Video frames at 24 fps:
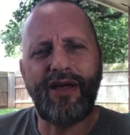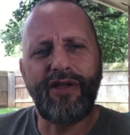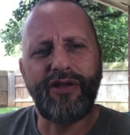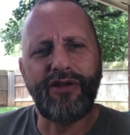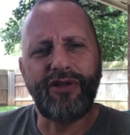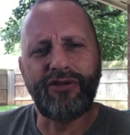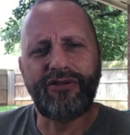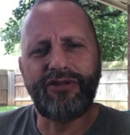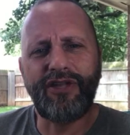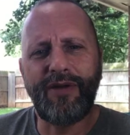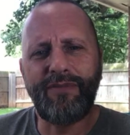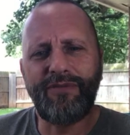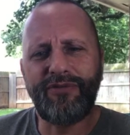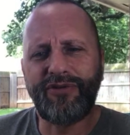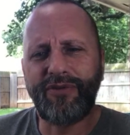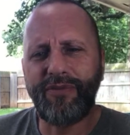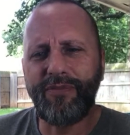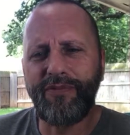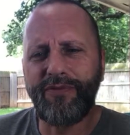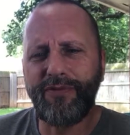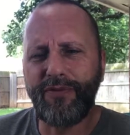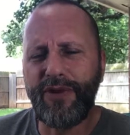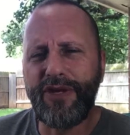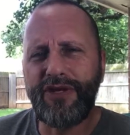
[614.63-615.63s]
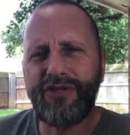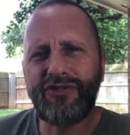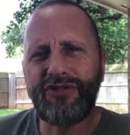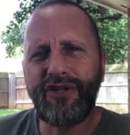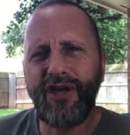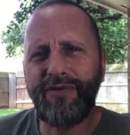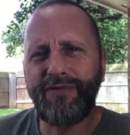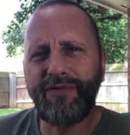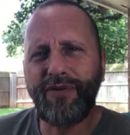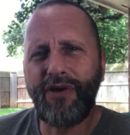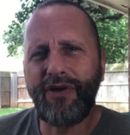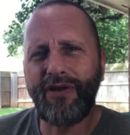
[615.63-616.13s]
looked up some free
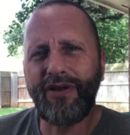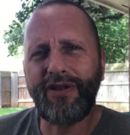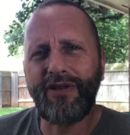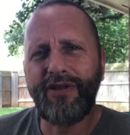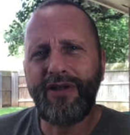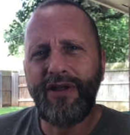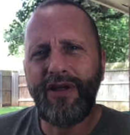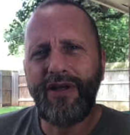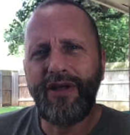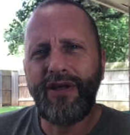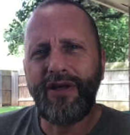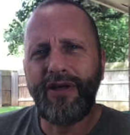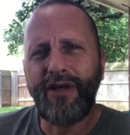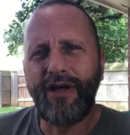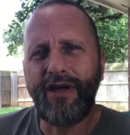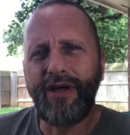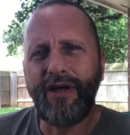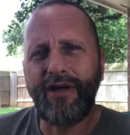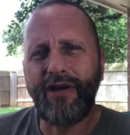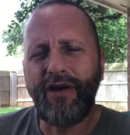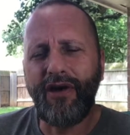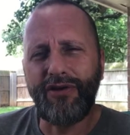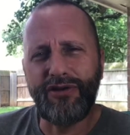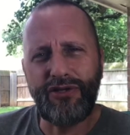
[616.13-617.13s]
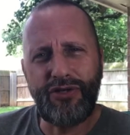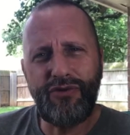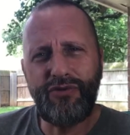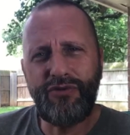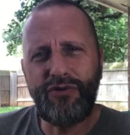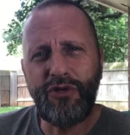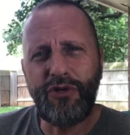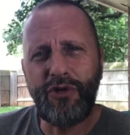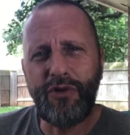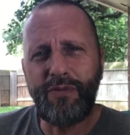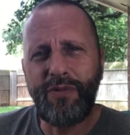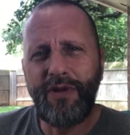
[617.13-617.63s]
stuff on
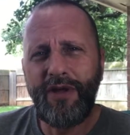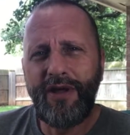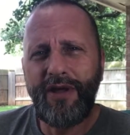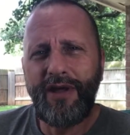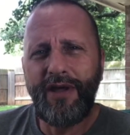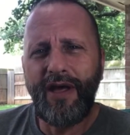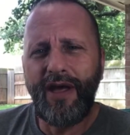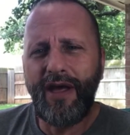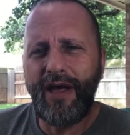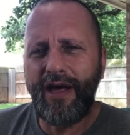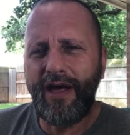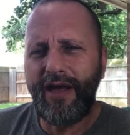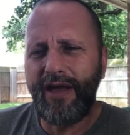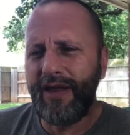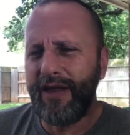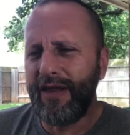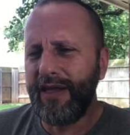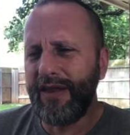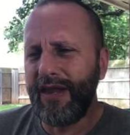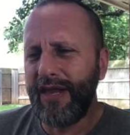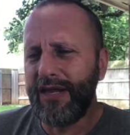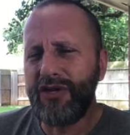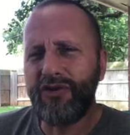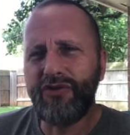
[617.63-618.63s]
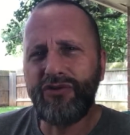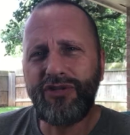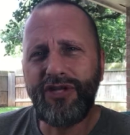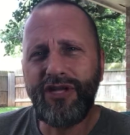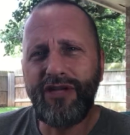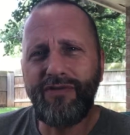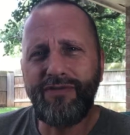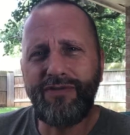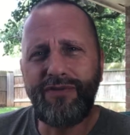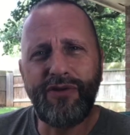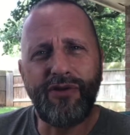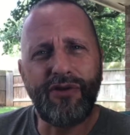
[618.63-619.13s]
YouTube, and I used
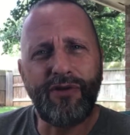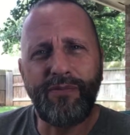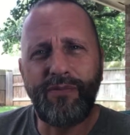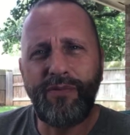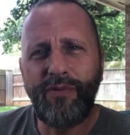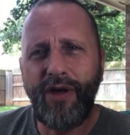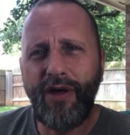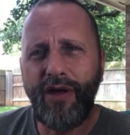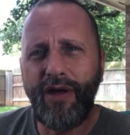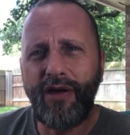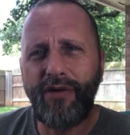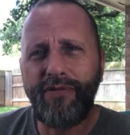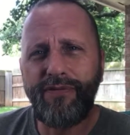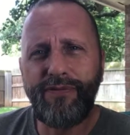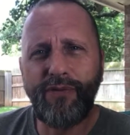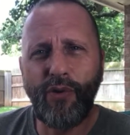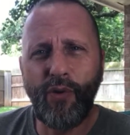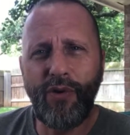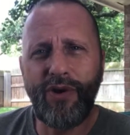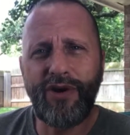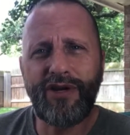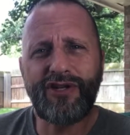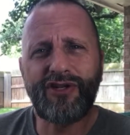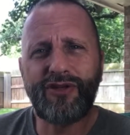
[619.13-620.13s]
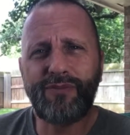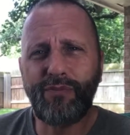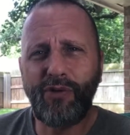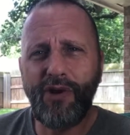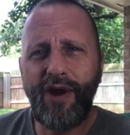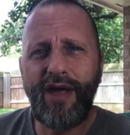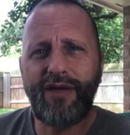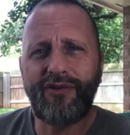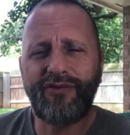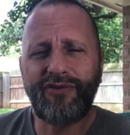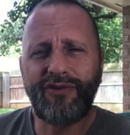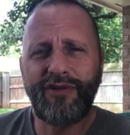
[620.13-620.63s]
HitFilm 4
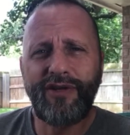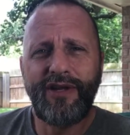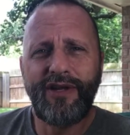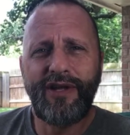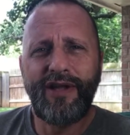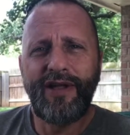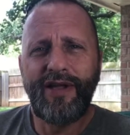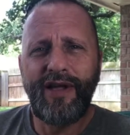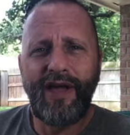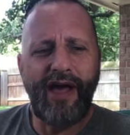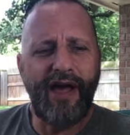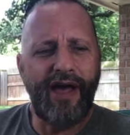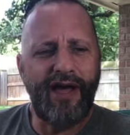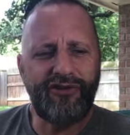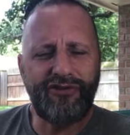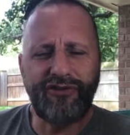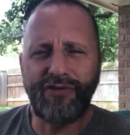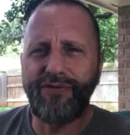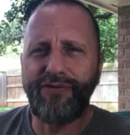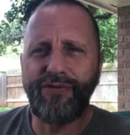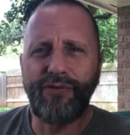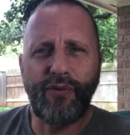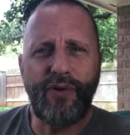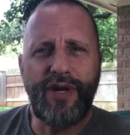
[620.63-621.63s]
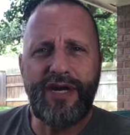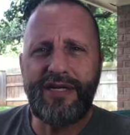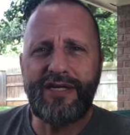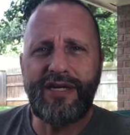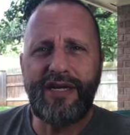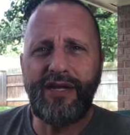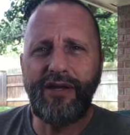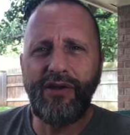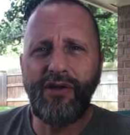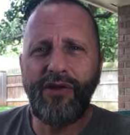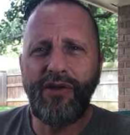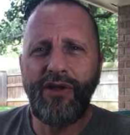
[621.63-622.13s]
Express. It's a free
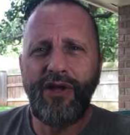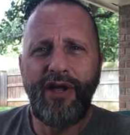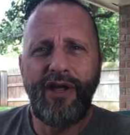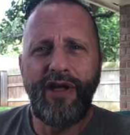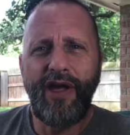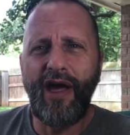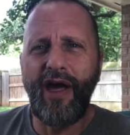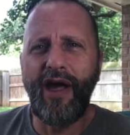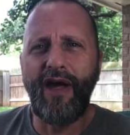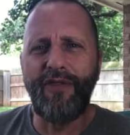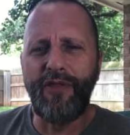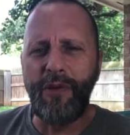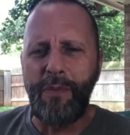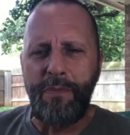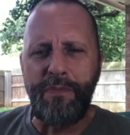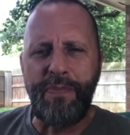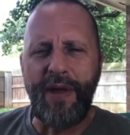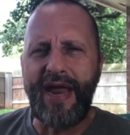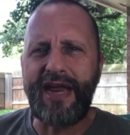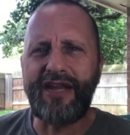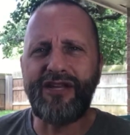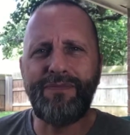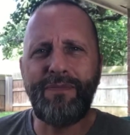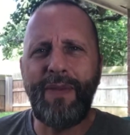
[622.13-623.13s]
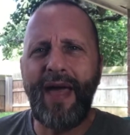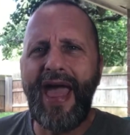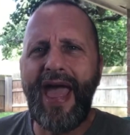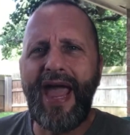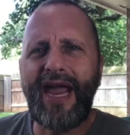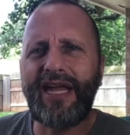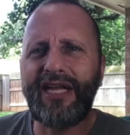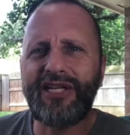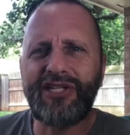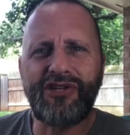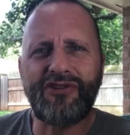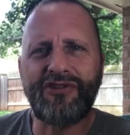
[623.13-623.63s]
deal. The base
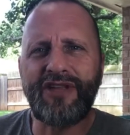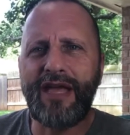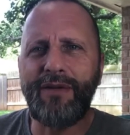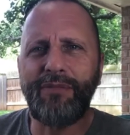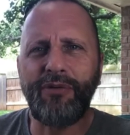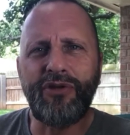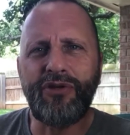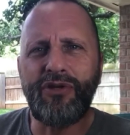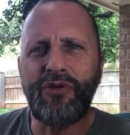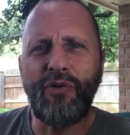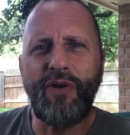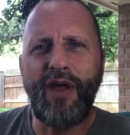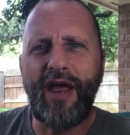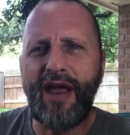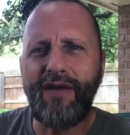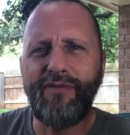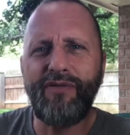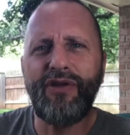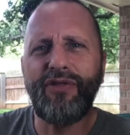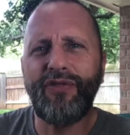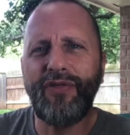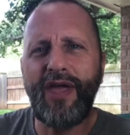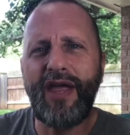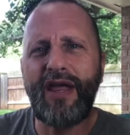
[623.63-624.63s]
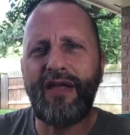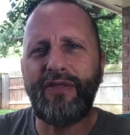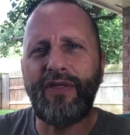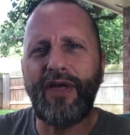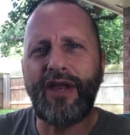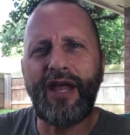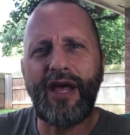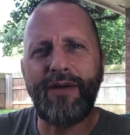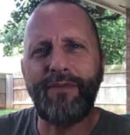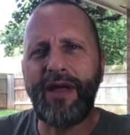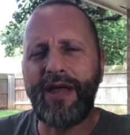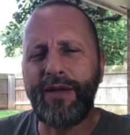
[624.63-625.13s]
package is able to do everything
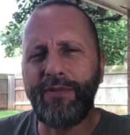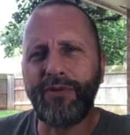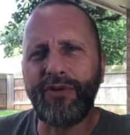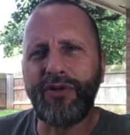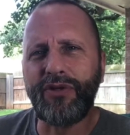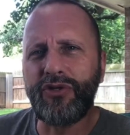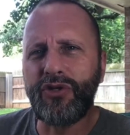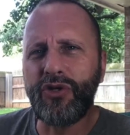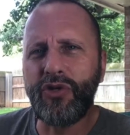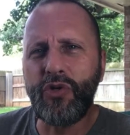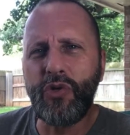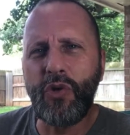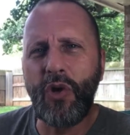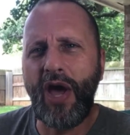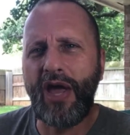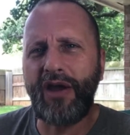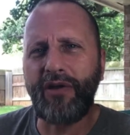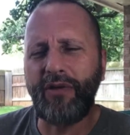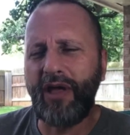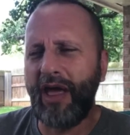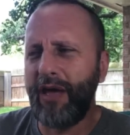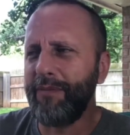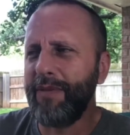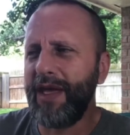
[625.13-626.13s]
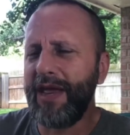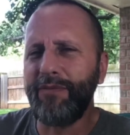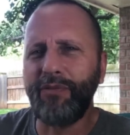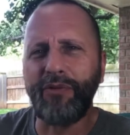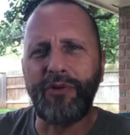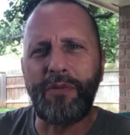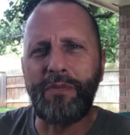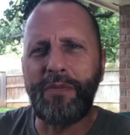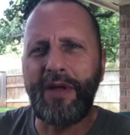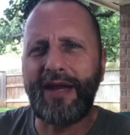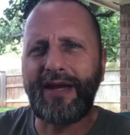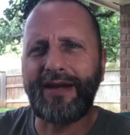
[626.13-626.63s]
that I'm able to do. I'm able
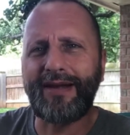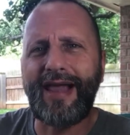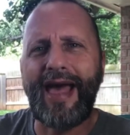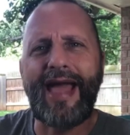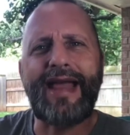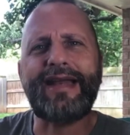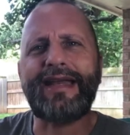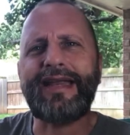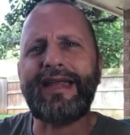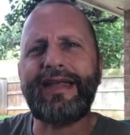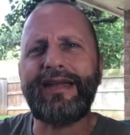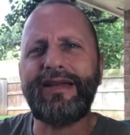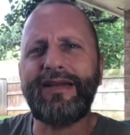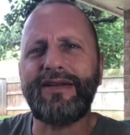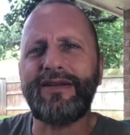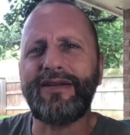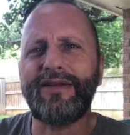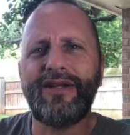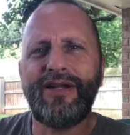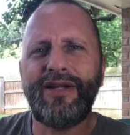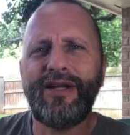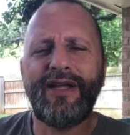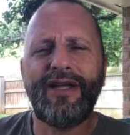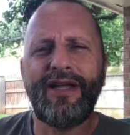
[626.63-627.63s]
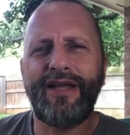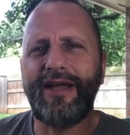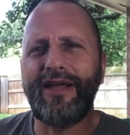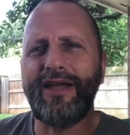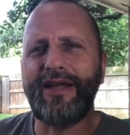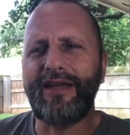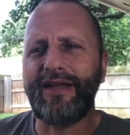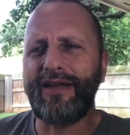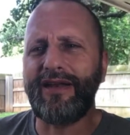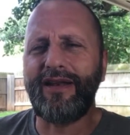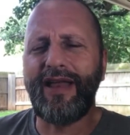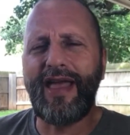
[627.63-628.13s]
to make lightning
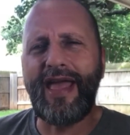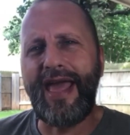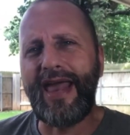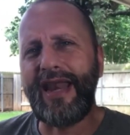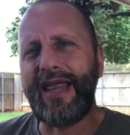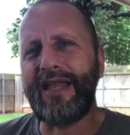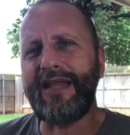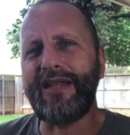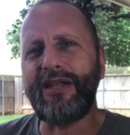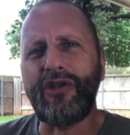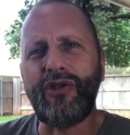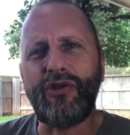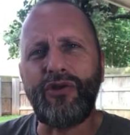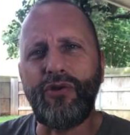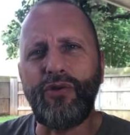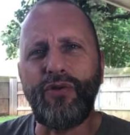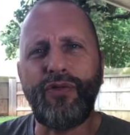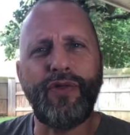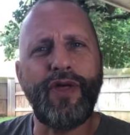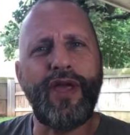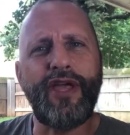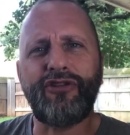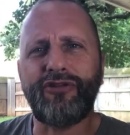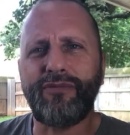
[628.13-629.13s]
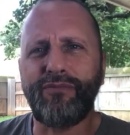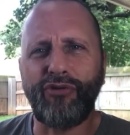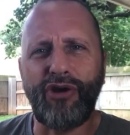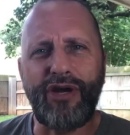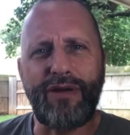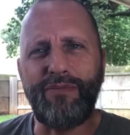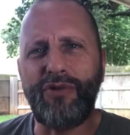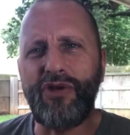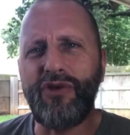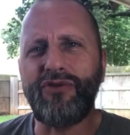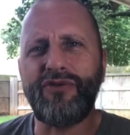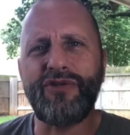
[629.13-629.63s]
and edit and do things and
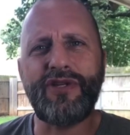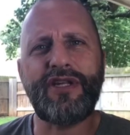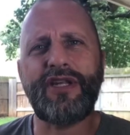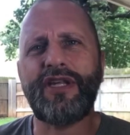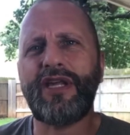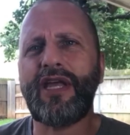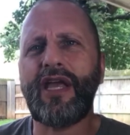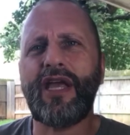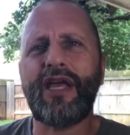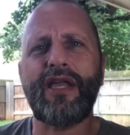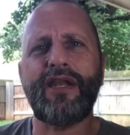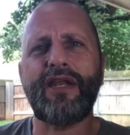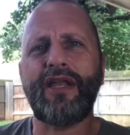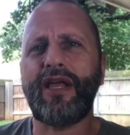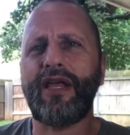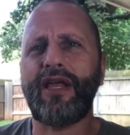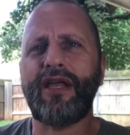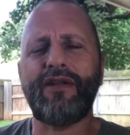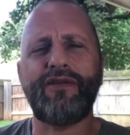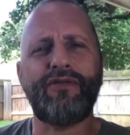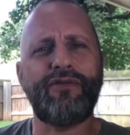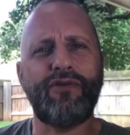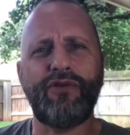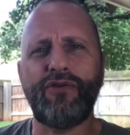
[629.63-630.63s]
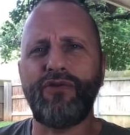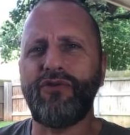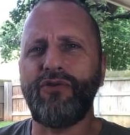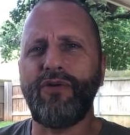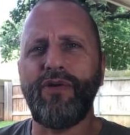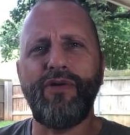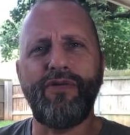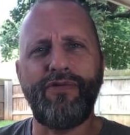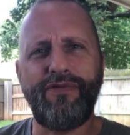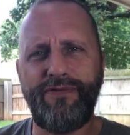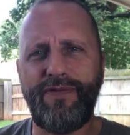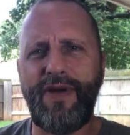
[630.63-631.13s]
bring music in and do
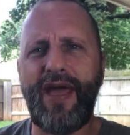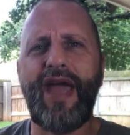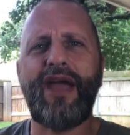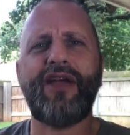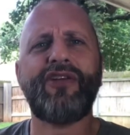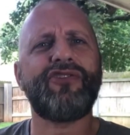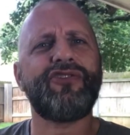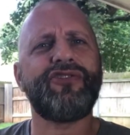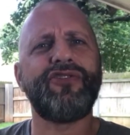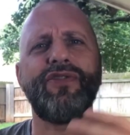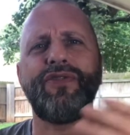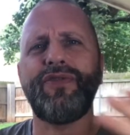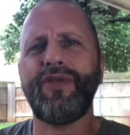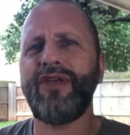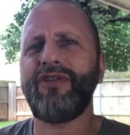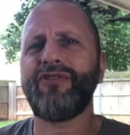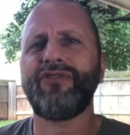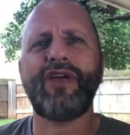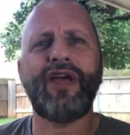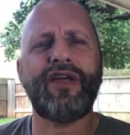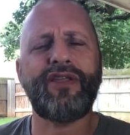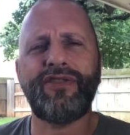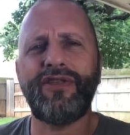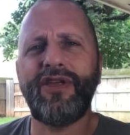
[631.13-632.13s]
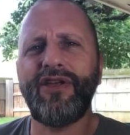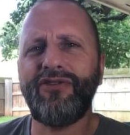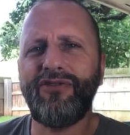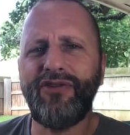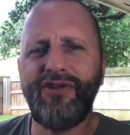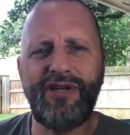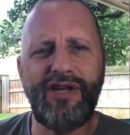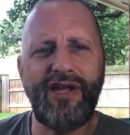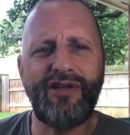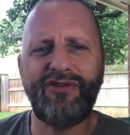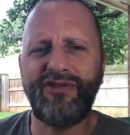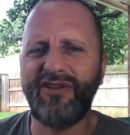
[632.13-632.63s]
effects and things like this.
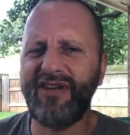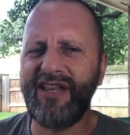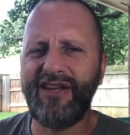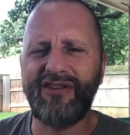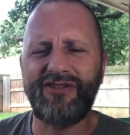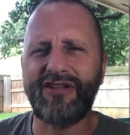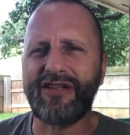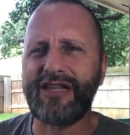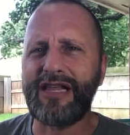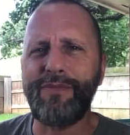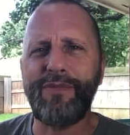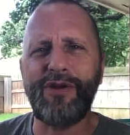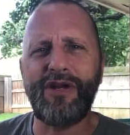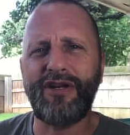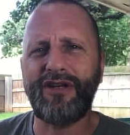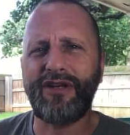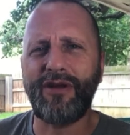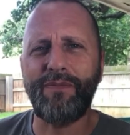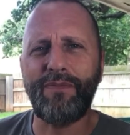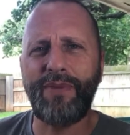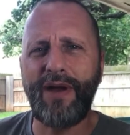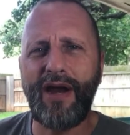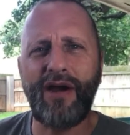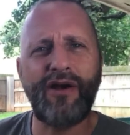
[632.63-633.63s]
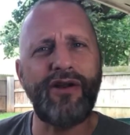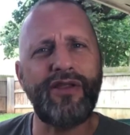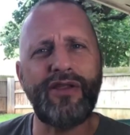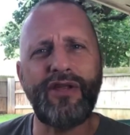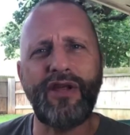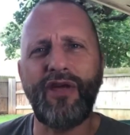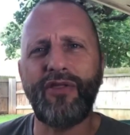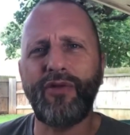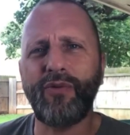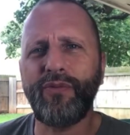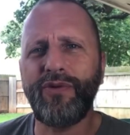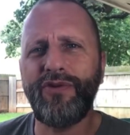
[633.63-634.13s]
And yes, it is limited compared to
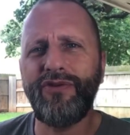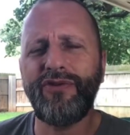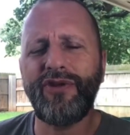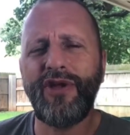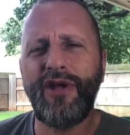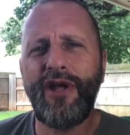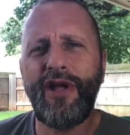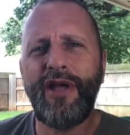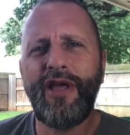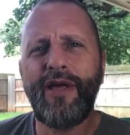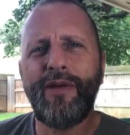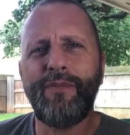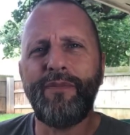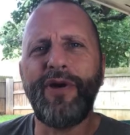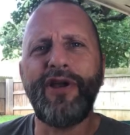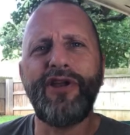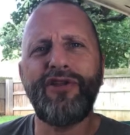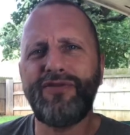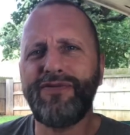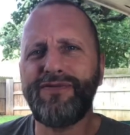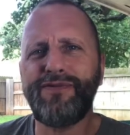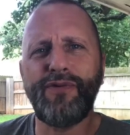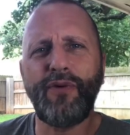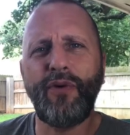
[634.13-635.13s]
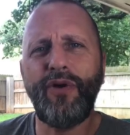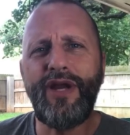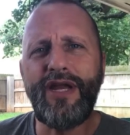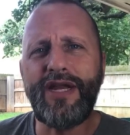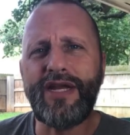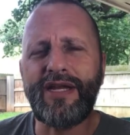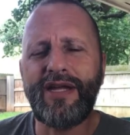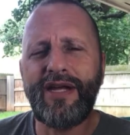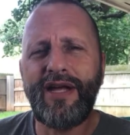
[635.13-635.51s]
the other ones, but it's free.